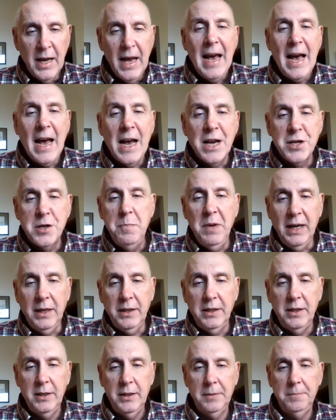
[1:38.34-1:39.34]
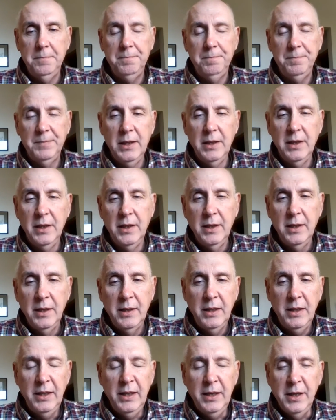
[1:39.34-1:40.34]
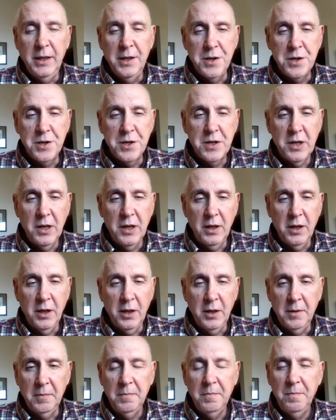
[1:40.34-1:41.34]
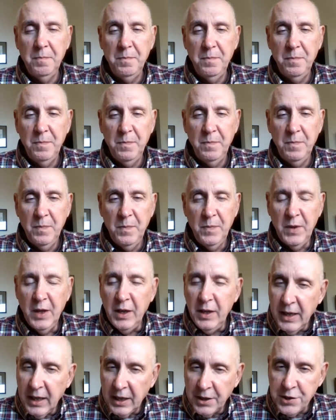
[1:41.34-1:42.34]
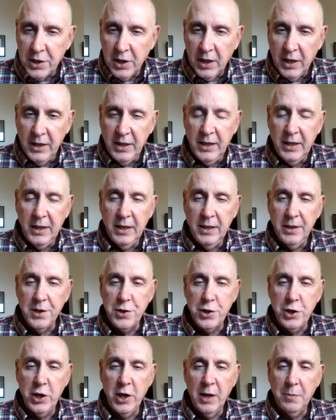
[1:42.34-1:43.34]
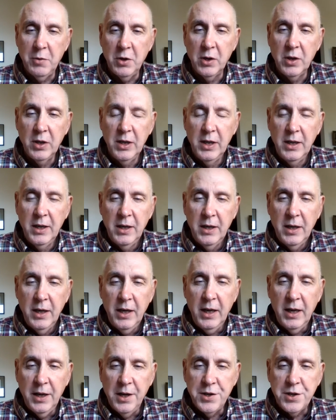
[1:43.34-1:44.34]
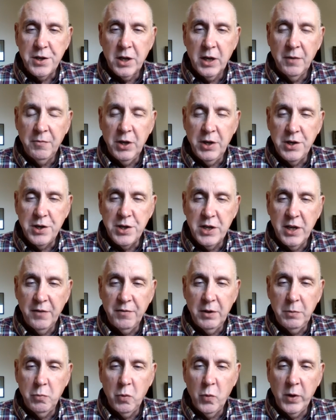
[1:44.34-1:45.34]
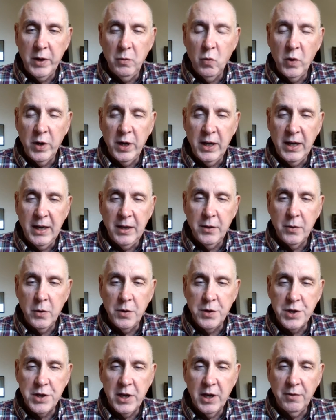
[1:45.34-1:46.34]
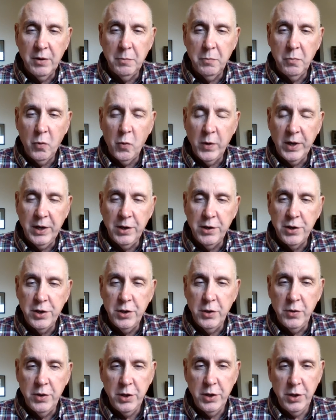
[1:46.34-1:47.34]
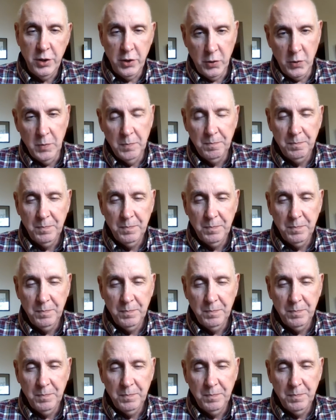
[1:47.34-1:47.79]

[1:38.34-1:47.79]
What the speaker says: Aspect is the next idea in this chapter, and it's covered in 7.18 through 7.22.